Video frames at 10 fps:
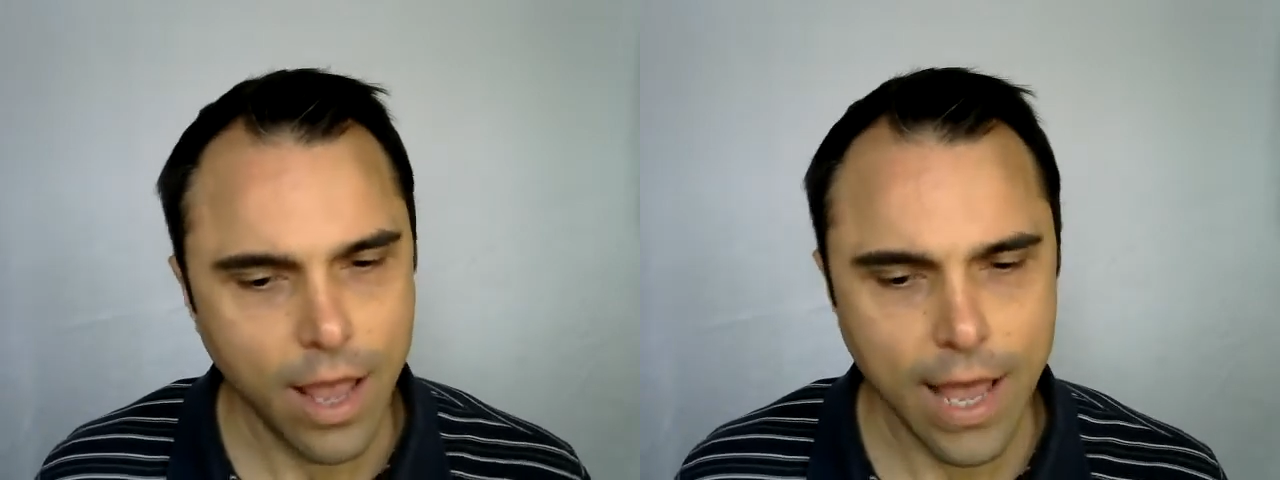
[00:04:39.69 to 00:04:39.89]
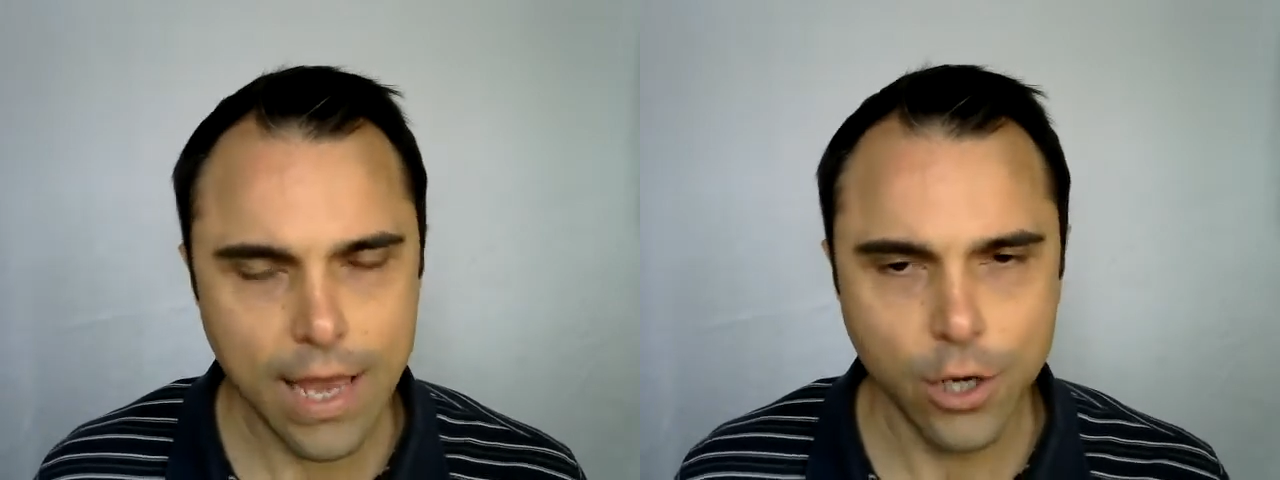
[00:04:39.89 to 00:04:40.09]

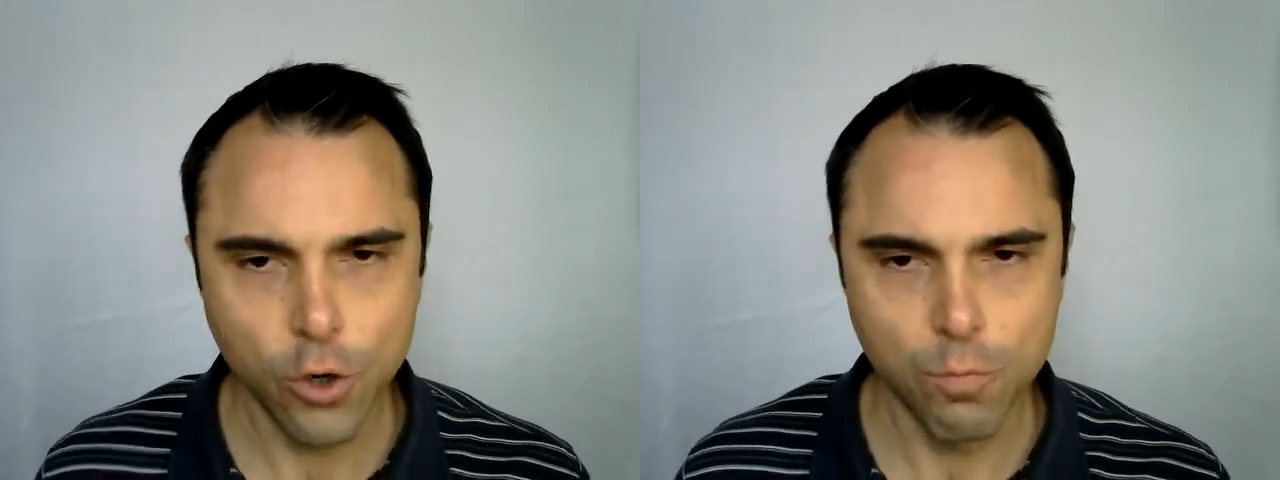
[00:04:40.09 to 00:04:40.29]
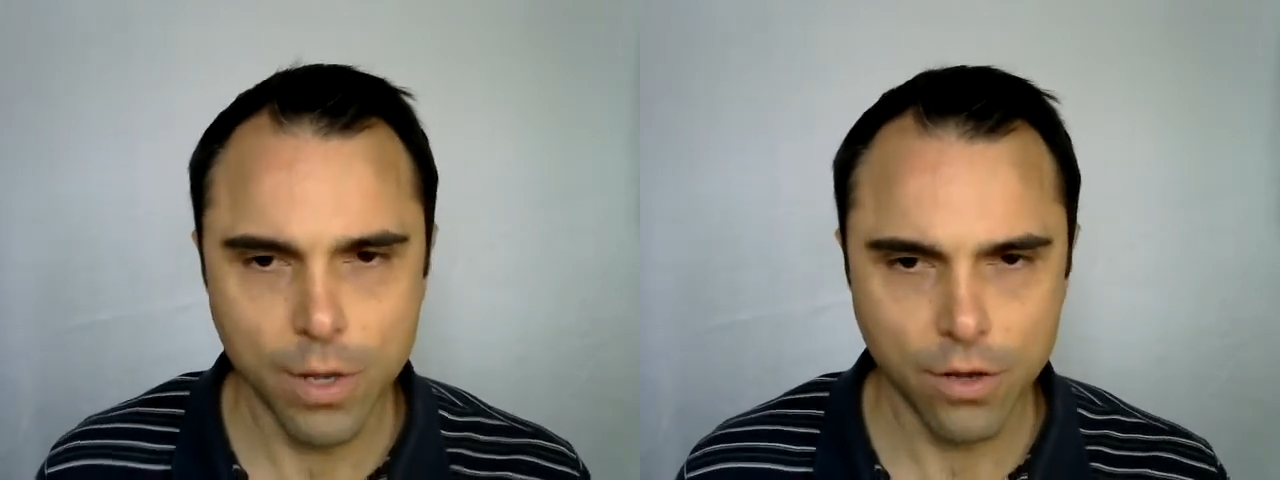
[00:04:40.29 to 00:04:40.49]
And
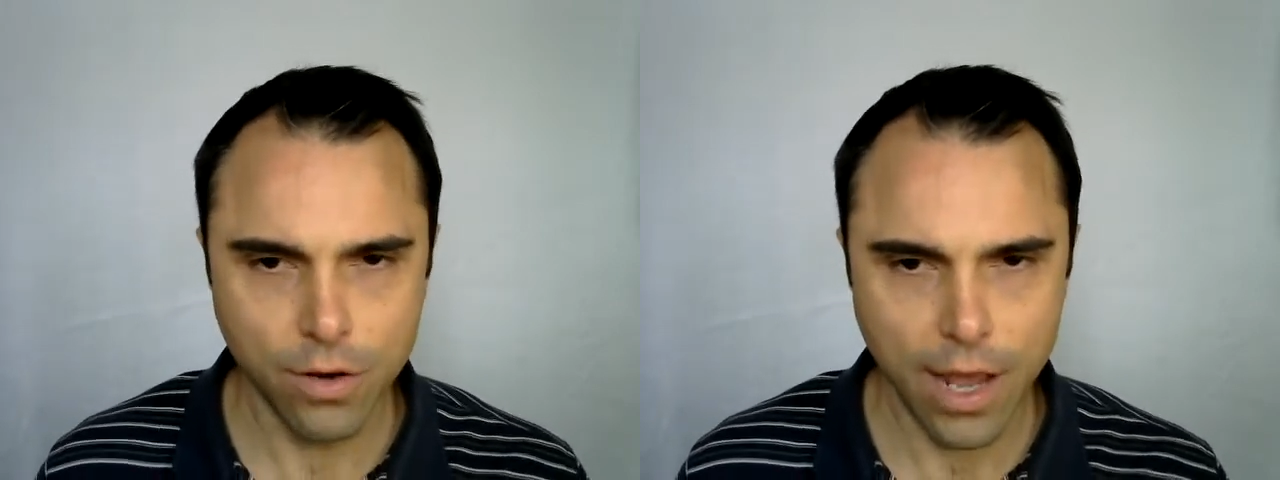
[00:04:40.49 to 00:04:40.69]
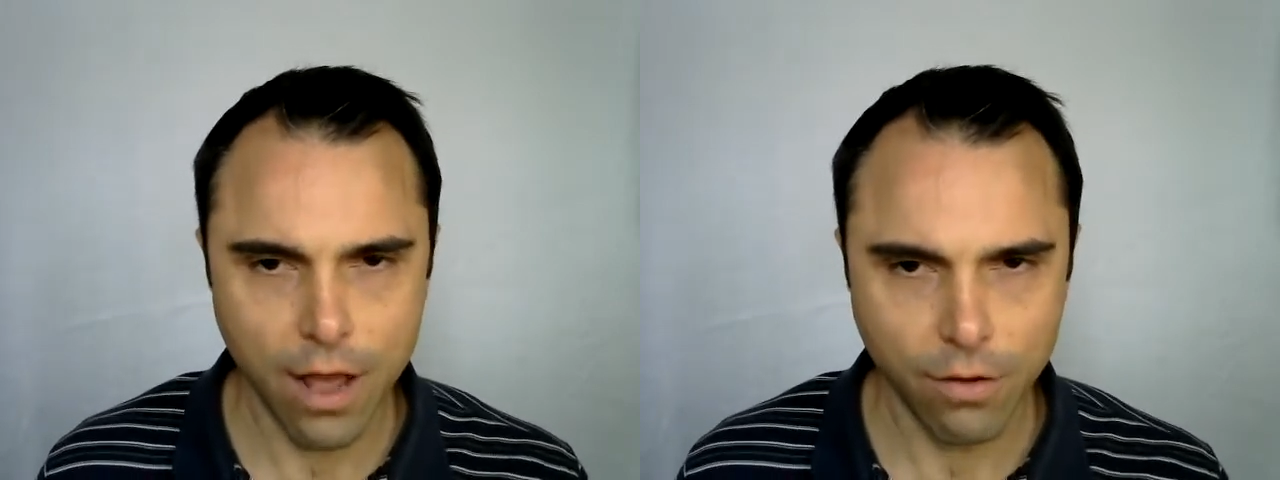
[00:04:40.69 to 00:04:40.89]
you
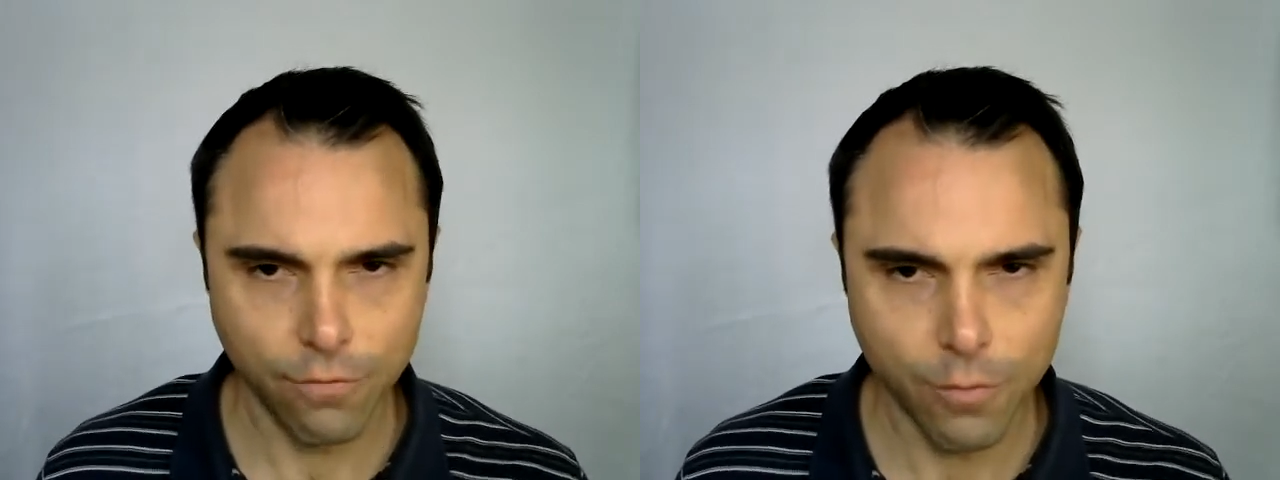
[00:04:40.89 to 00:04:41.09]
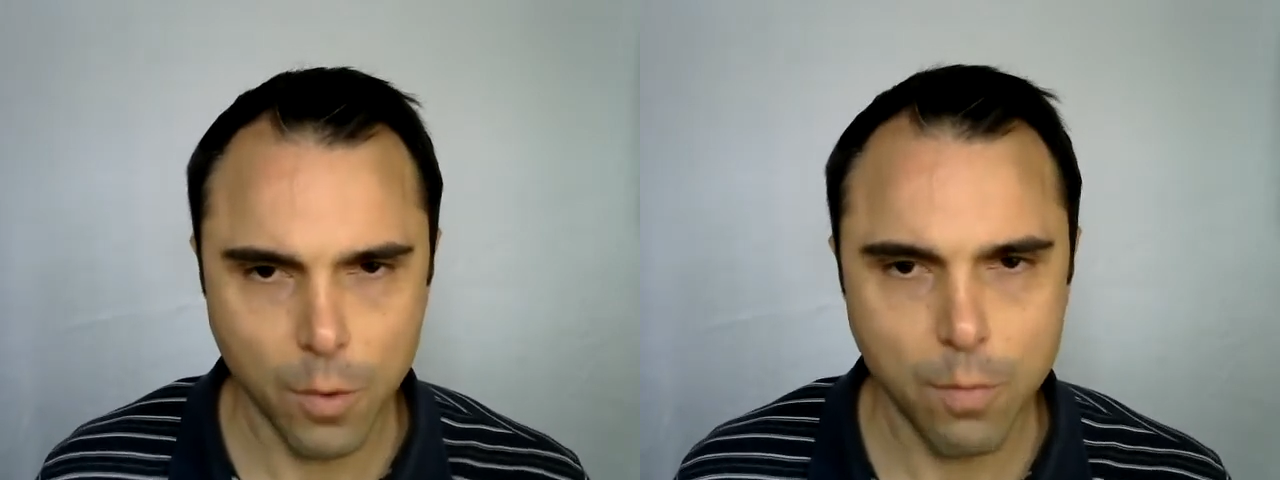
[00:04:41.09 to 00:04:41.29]
build out
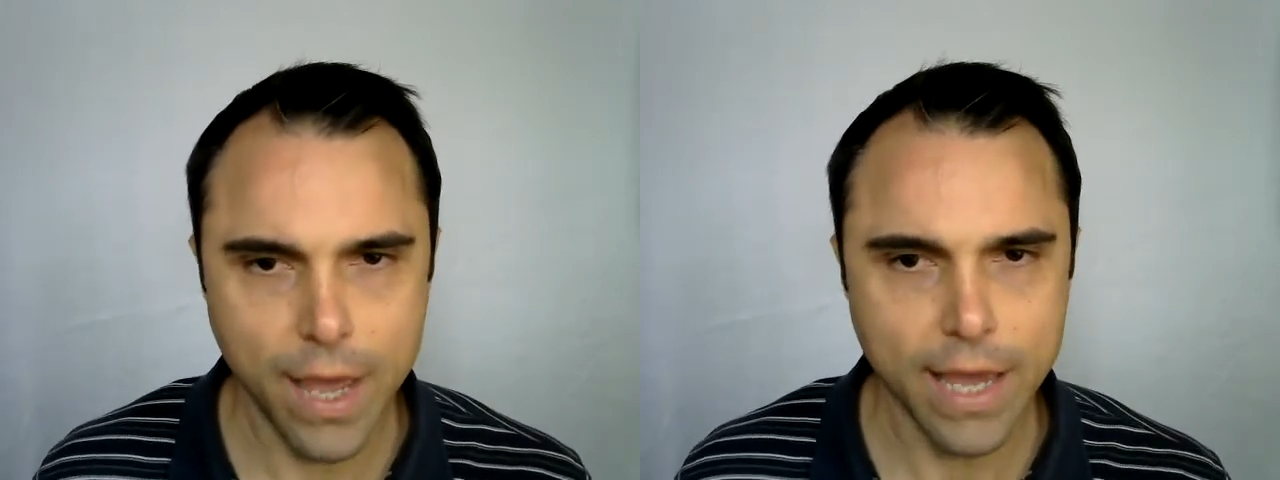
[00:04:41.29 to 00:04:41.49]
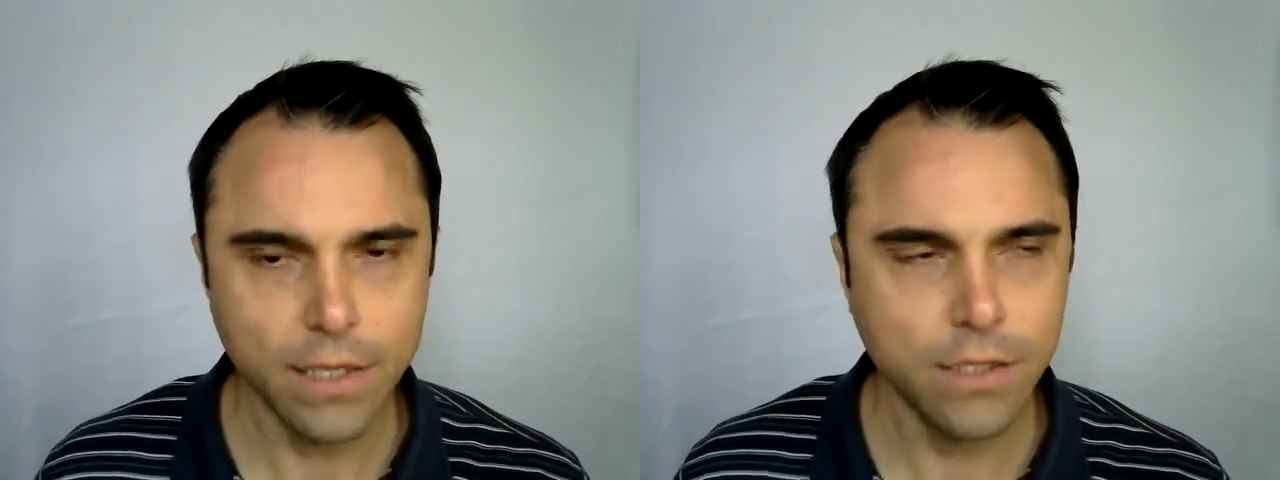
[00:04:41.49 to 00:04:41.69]
from a
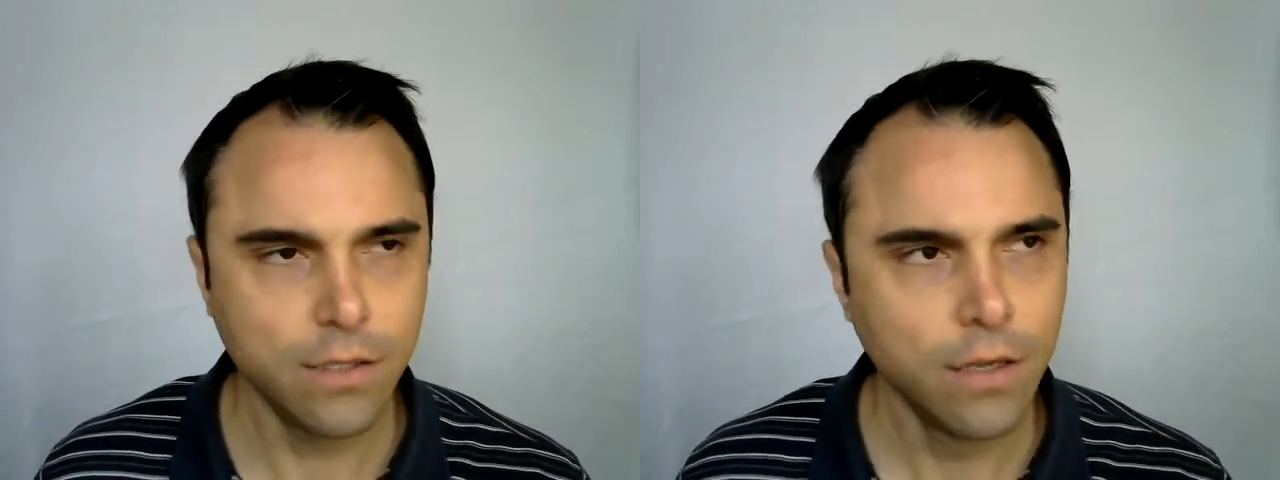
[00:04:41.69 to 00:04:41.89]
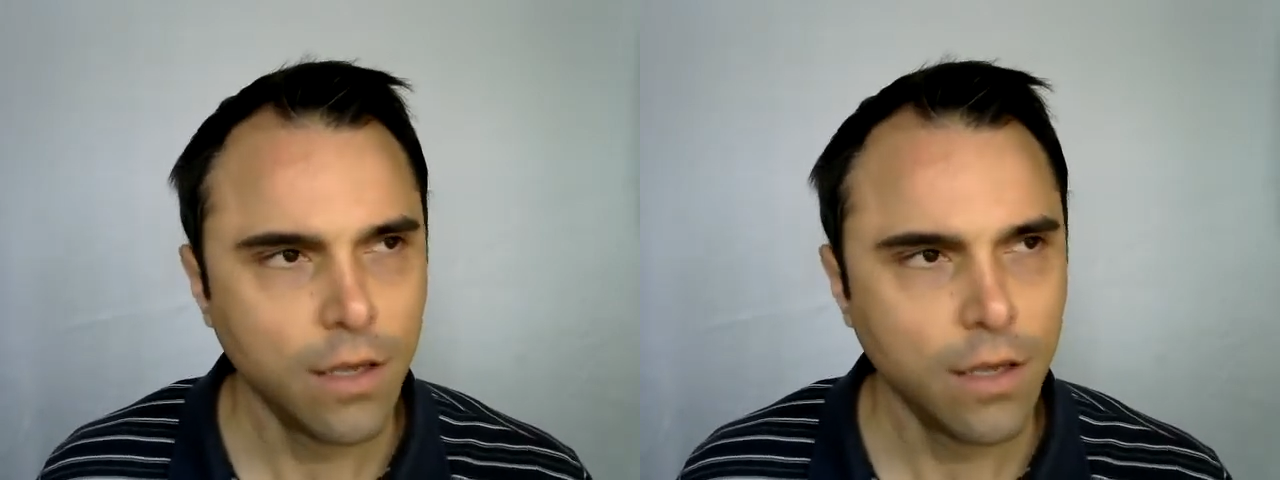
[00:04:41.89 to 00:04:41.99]
base,